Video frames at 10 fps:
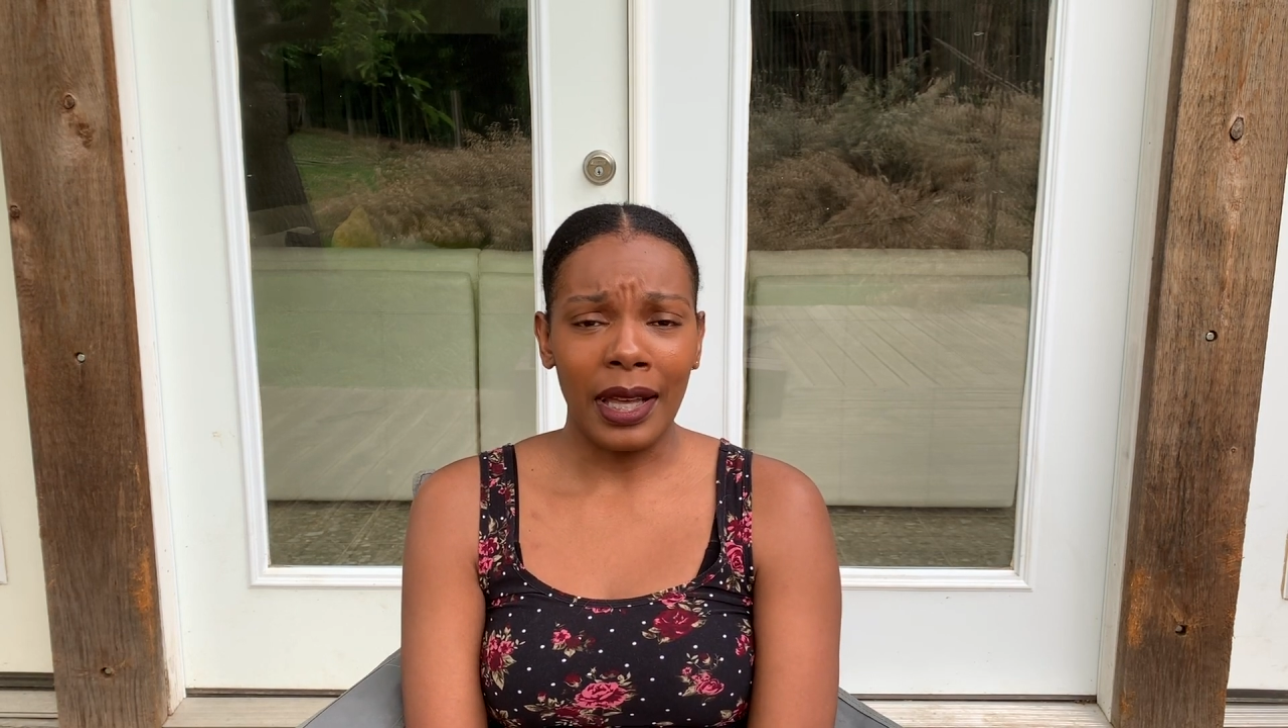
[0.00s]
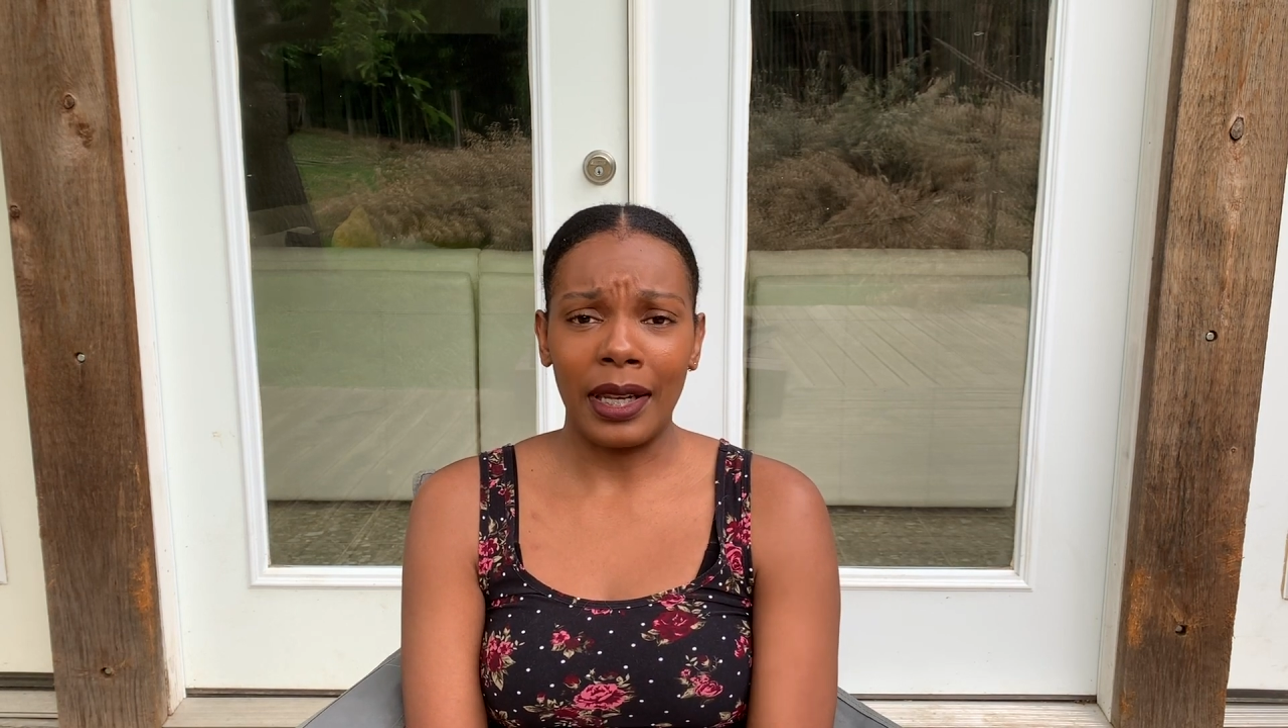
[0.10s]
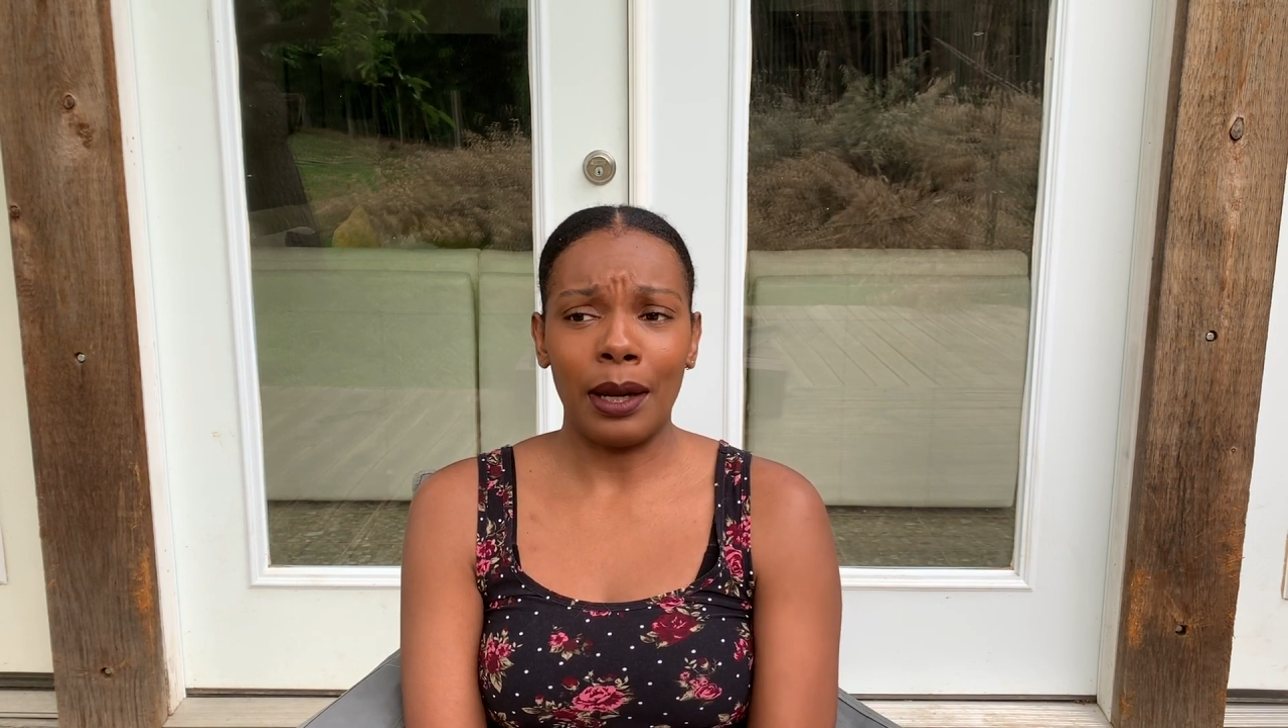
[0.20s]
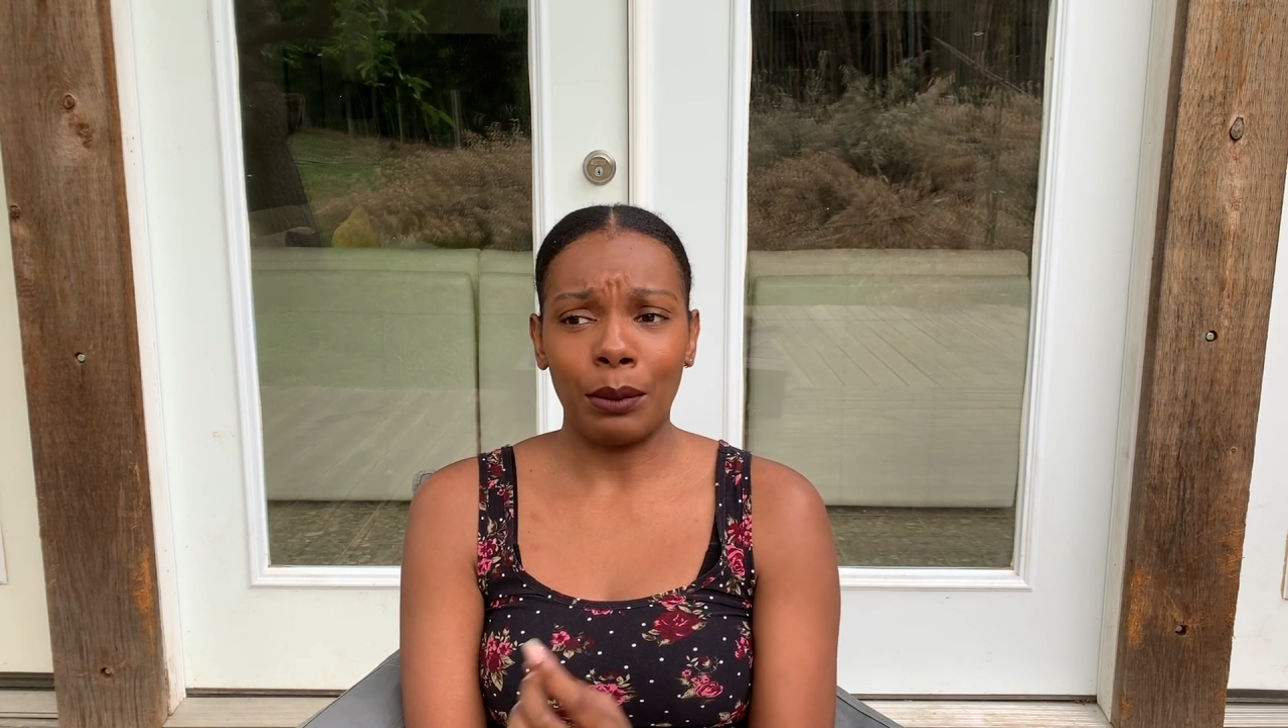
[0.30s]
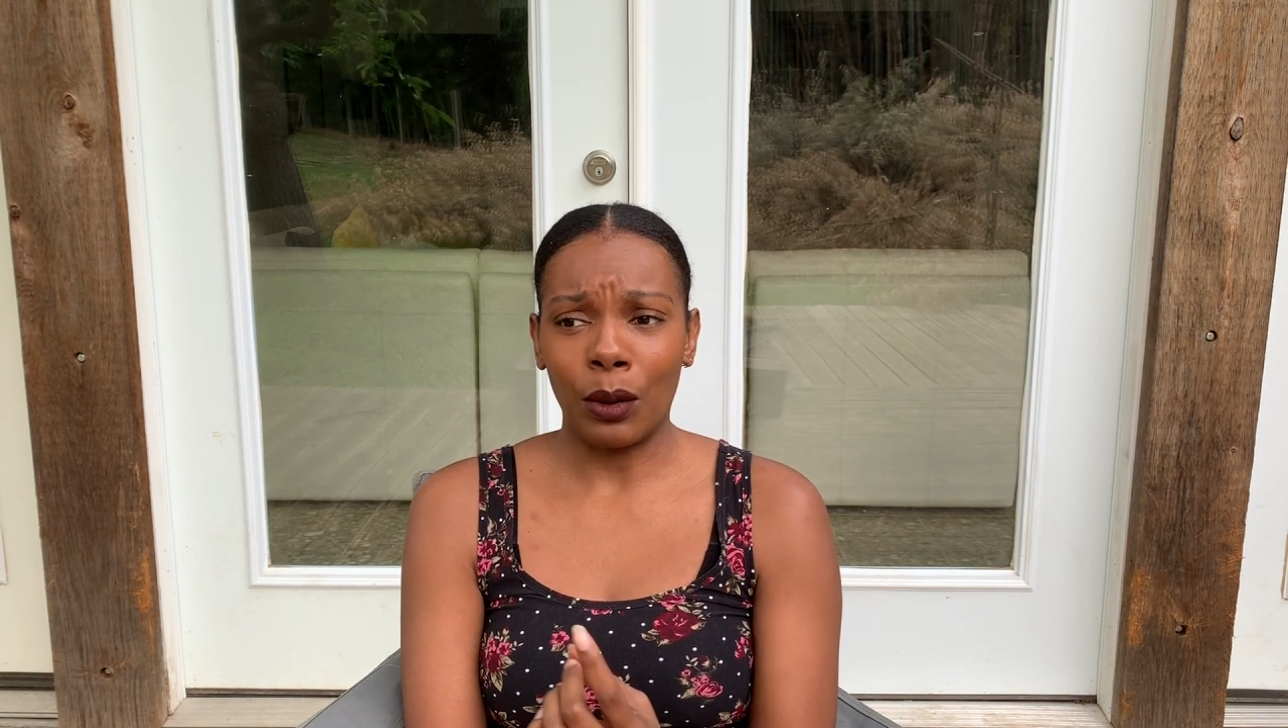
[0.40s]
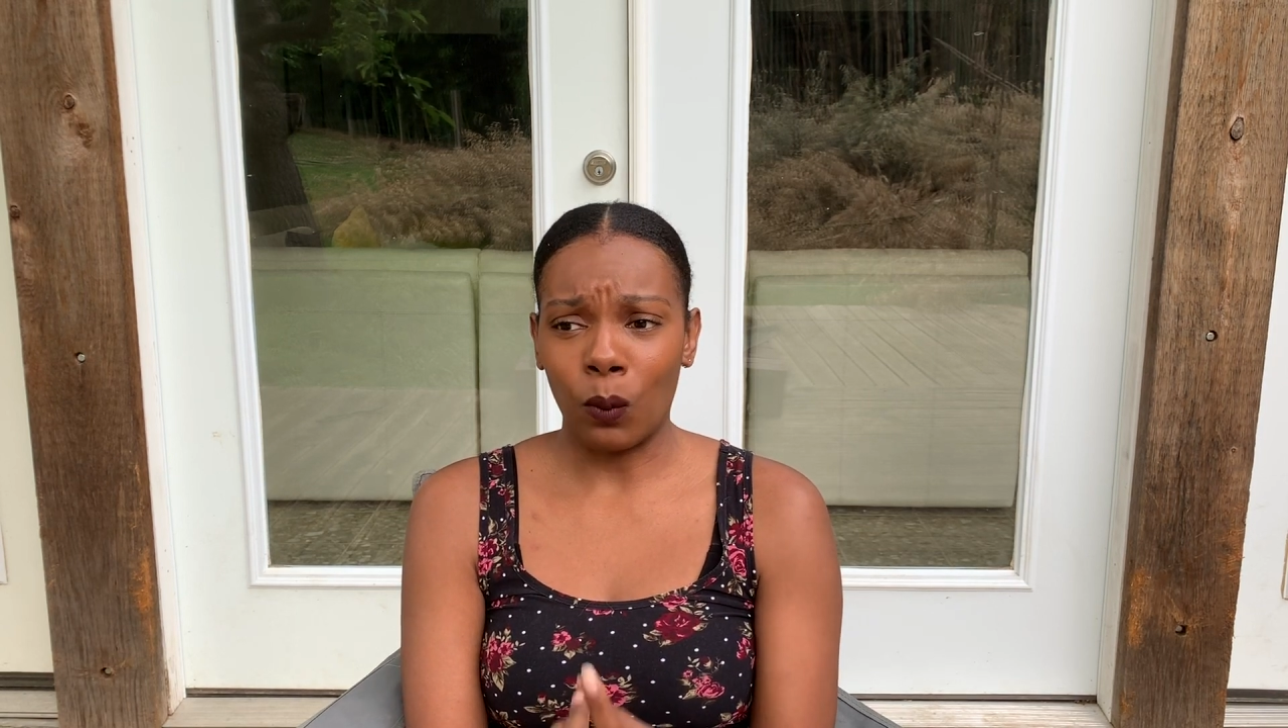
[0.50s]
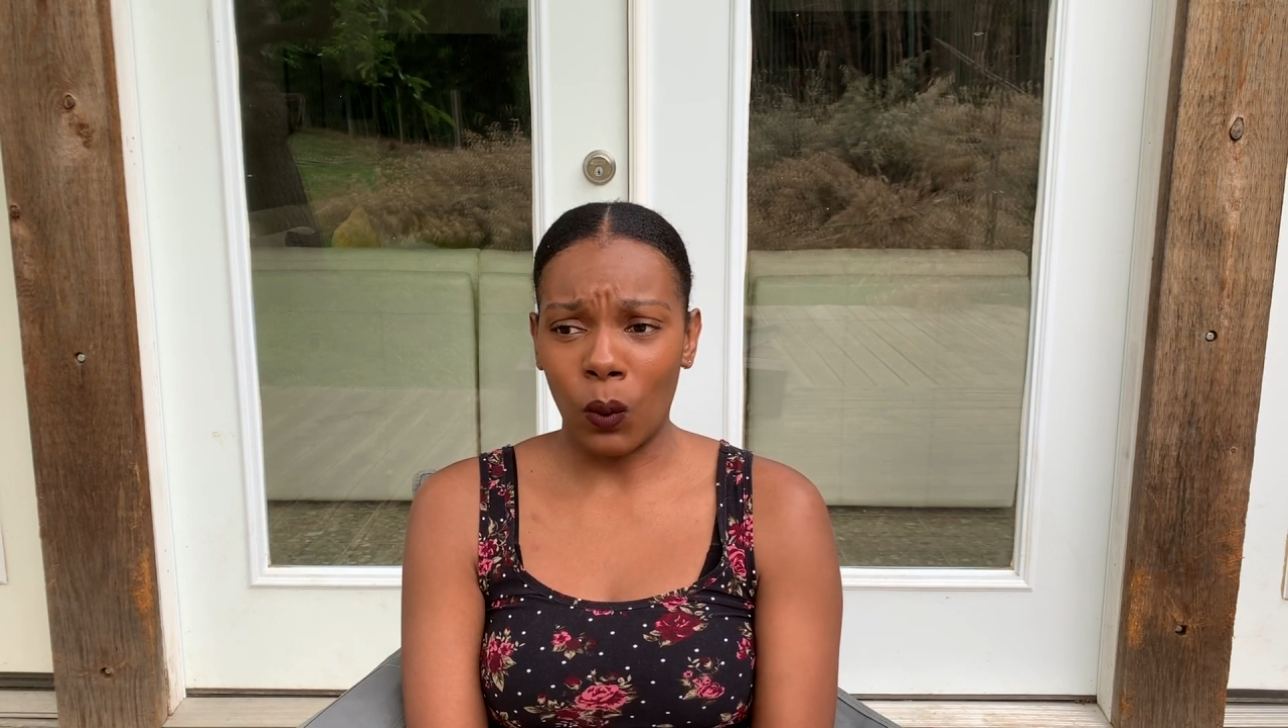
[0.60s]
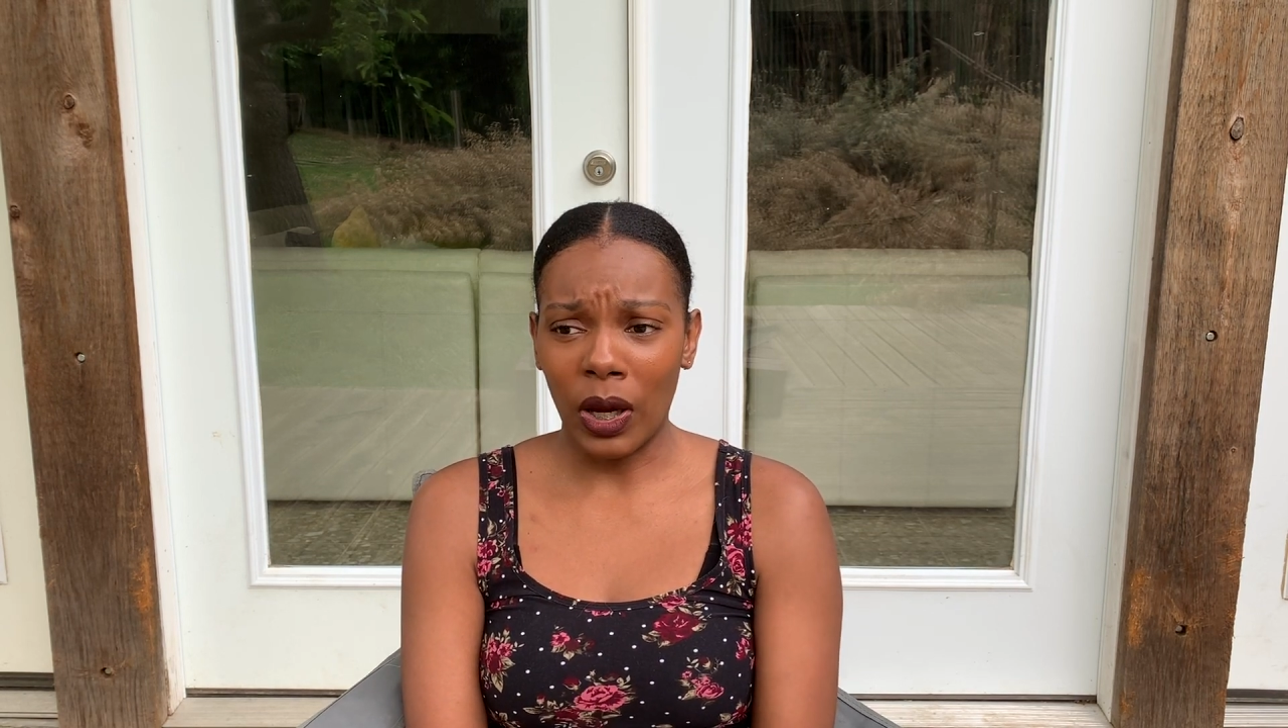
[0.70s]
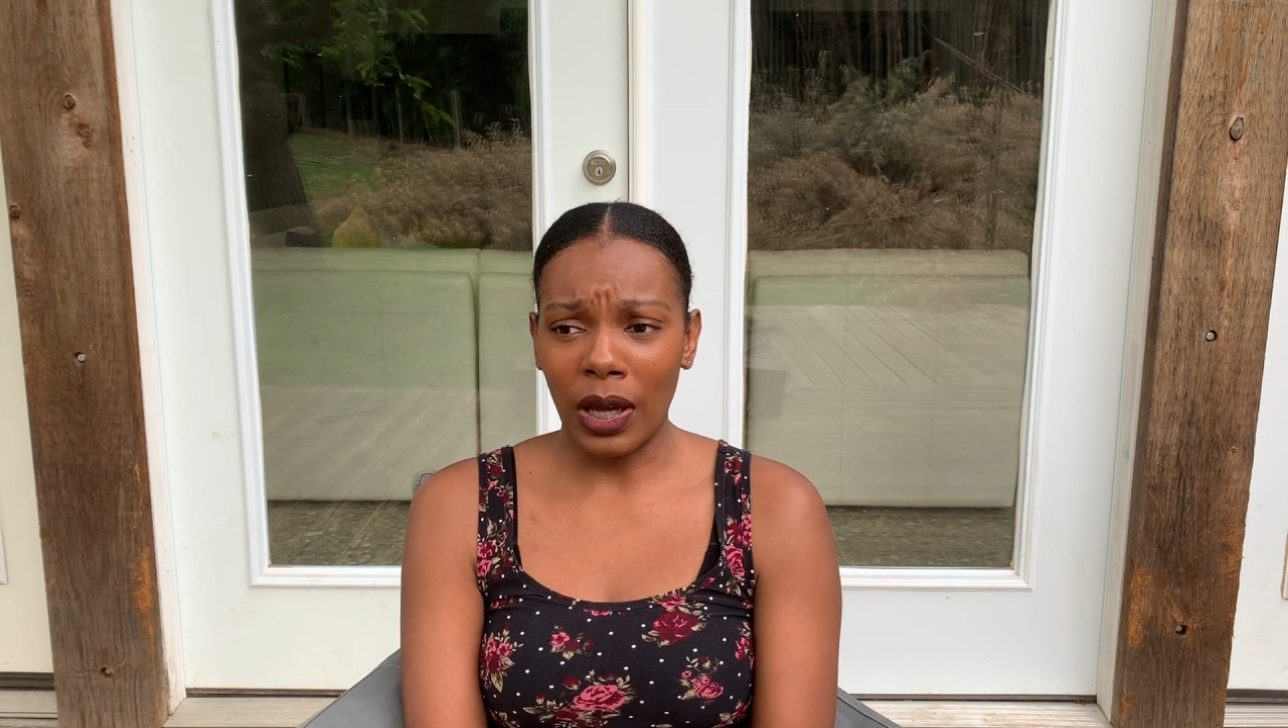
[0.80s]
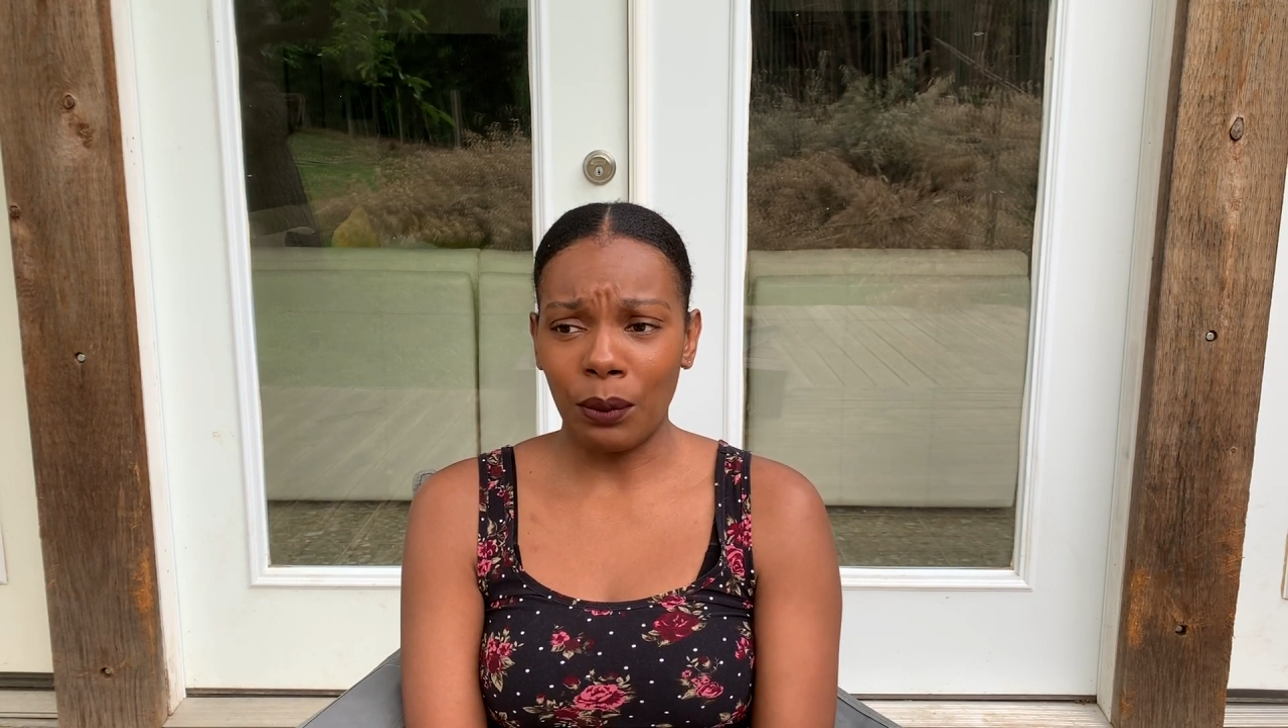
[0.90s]
number
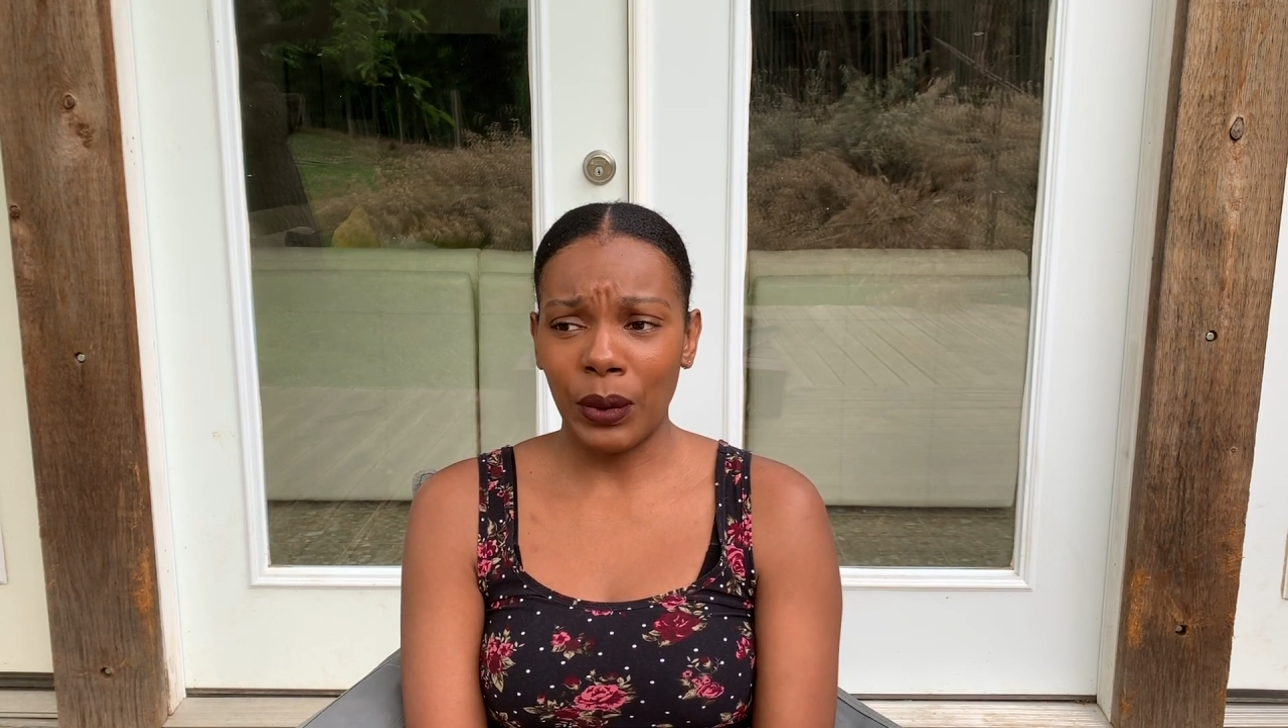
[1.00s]
one,